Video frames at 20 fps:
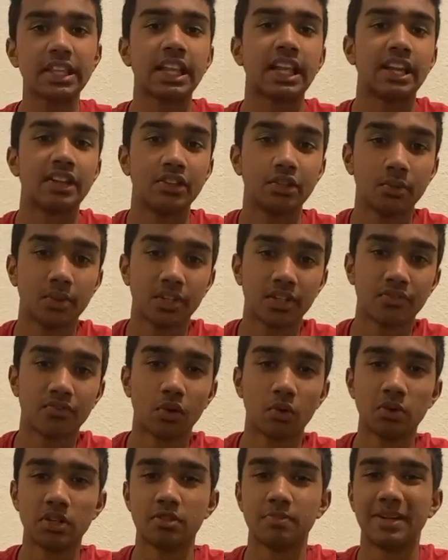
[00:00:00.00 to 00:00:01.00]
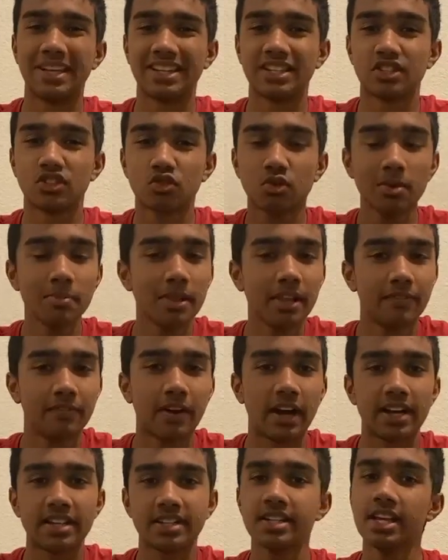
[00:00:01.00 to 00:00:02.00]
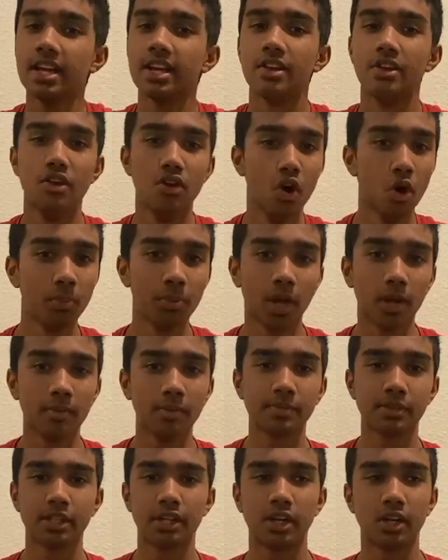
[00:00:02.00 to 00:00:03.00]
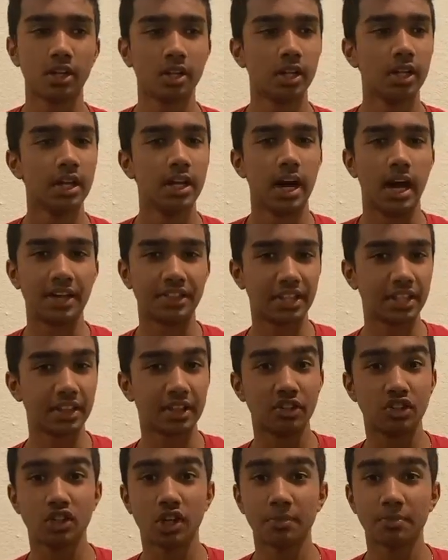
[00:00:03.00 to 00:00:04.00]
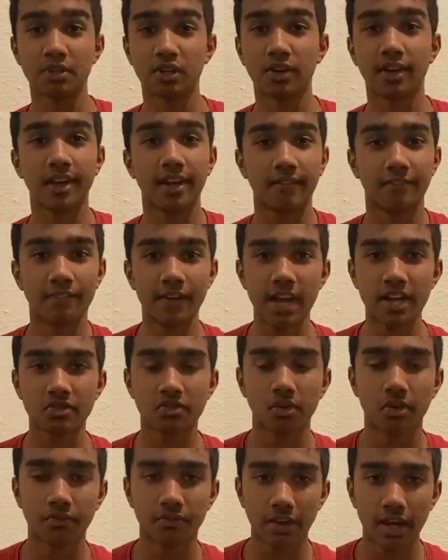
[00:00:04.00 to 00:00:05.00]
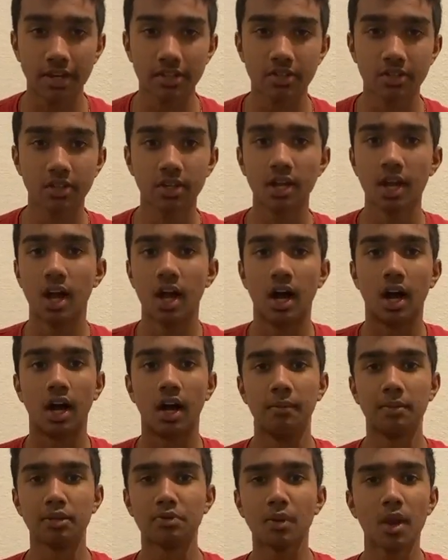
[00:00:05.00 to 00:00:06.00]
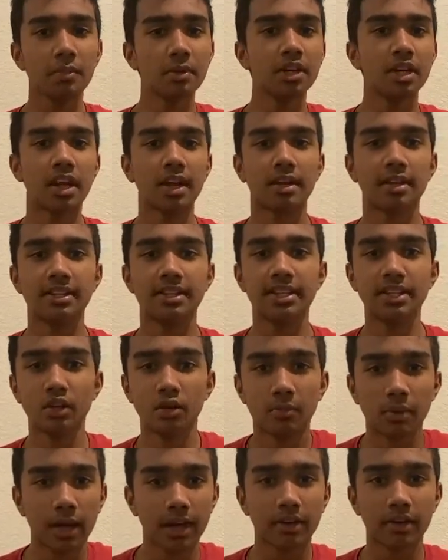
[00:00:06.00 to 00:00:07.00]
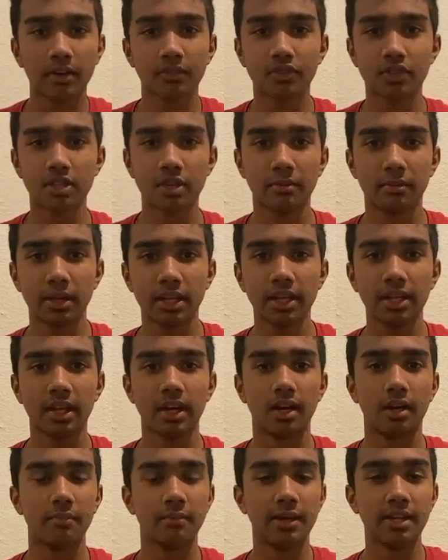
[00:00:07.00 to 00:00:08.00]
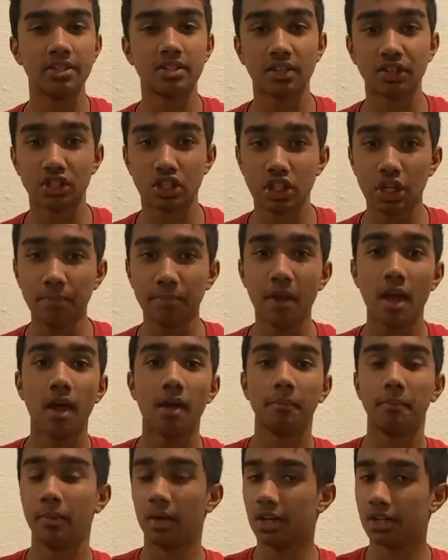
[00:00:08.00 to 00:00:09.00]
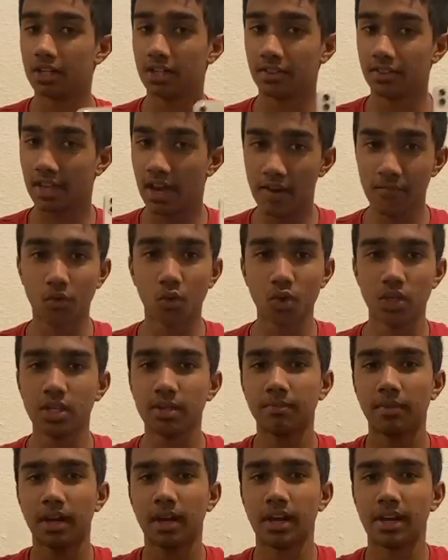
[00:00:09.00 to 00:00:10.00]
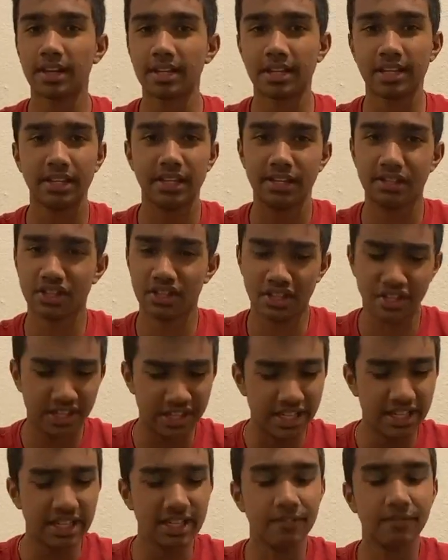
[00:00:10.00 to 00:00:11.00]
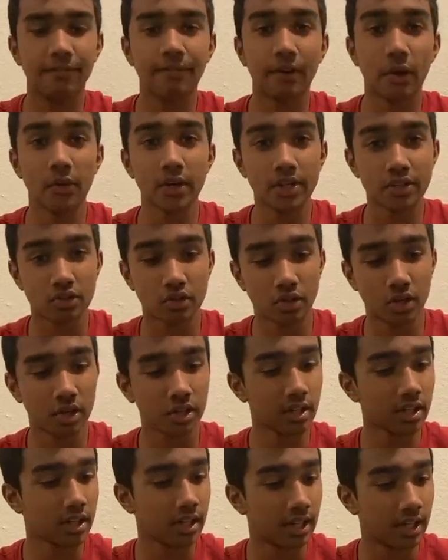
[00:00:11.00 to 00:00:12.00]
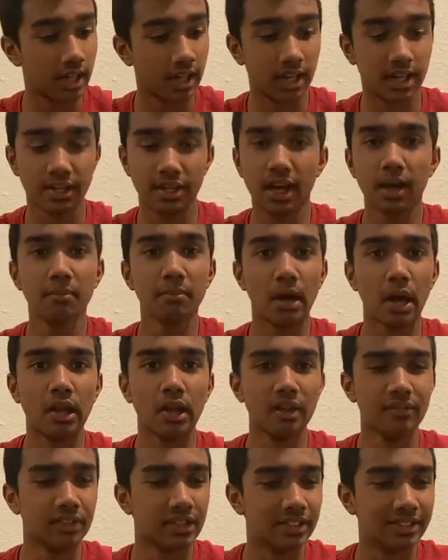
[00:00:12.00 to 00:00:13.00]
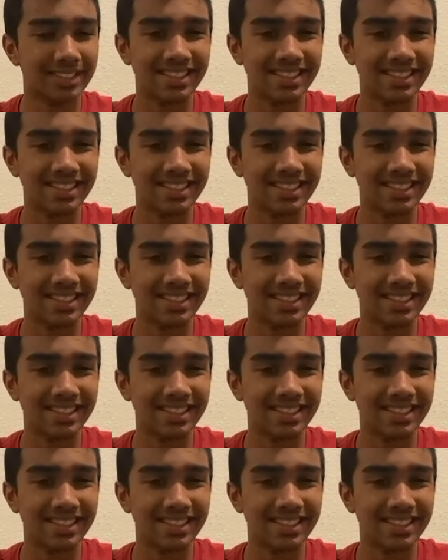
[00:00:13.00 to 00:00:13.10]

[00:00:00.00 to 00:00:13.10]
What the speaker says: I do on this phone has been extremely fast, no problems at all. I think the chips are getting faster and faster. It's probably not a deal breaker for somebody based on the chip, but the A14 Bionic is indeed very strong, and yep, I love it.